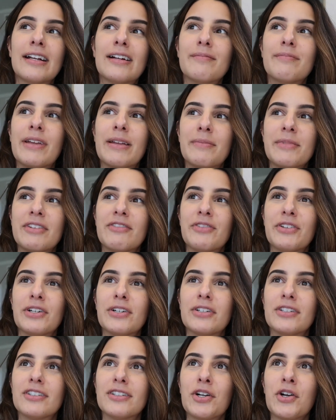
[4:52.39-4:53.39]
made me
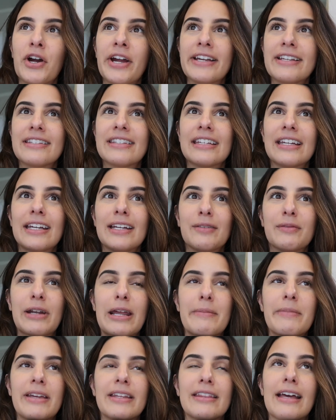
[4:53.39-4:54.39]
feel crazy when
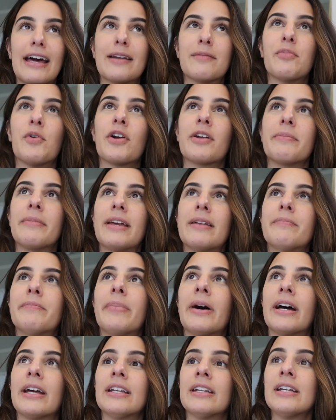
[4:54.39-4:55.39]
I made that appointment.
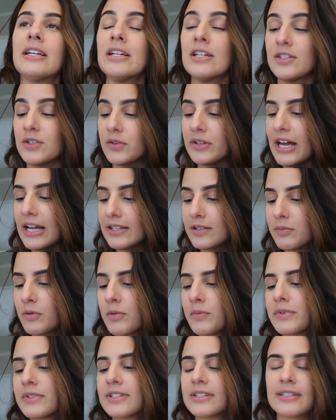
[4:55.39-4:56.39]
But so that's
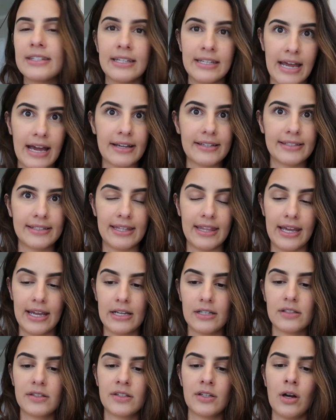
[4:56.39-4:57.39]
what was the next
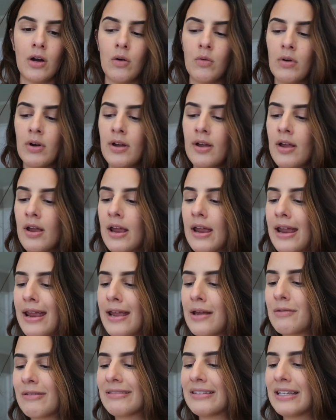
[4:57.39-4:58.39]
thing. So
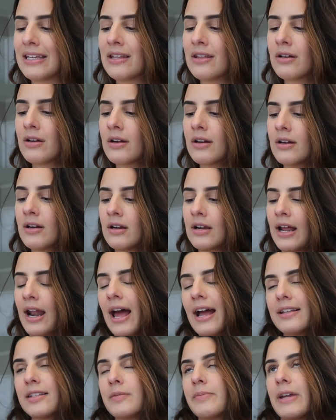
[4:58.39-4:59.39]
it
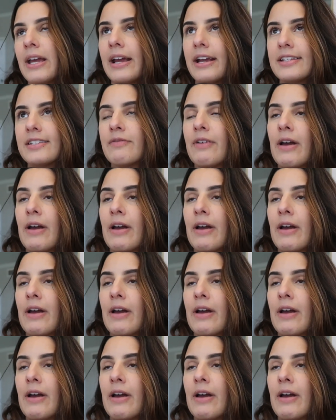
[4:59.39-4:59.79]
had to be, I guess,